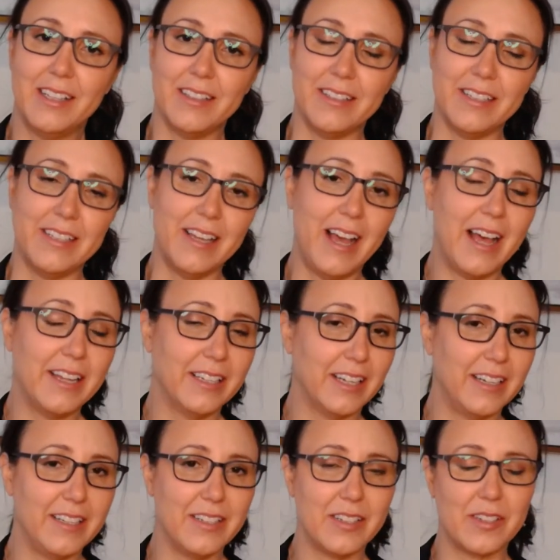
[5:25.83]
the
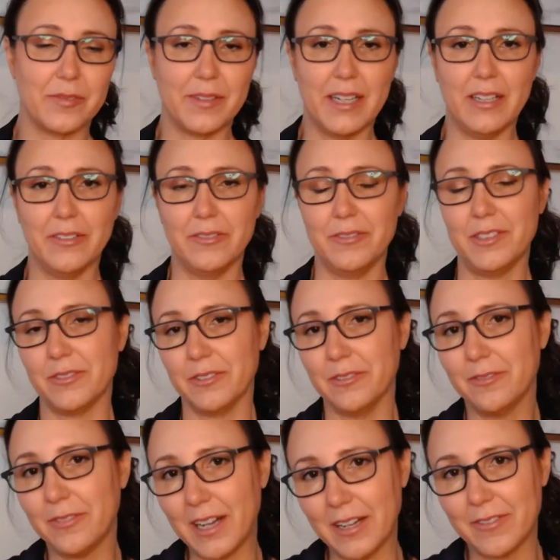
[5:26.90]
headlines around
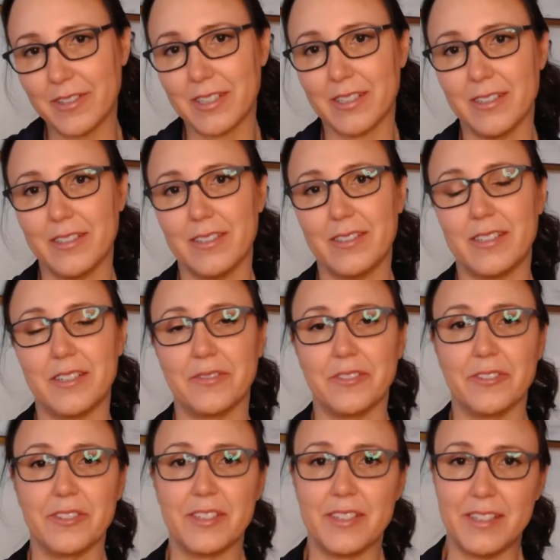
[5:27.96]
different viruses,
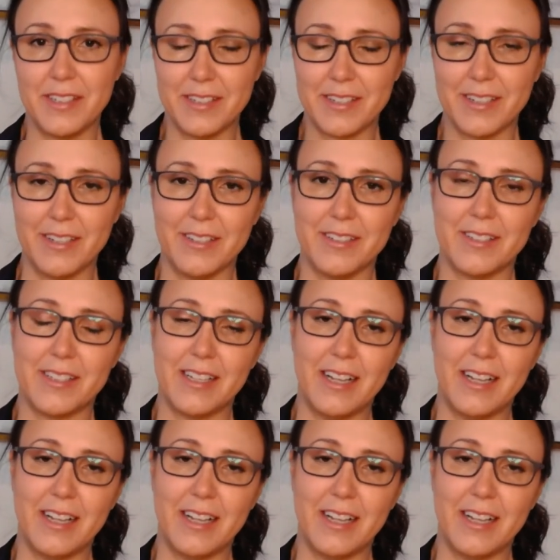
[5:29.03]
different diseases,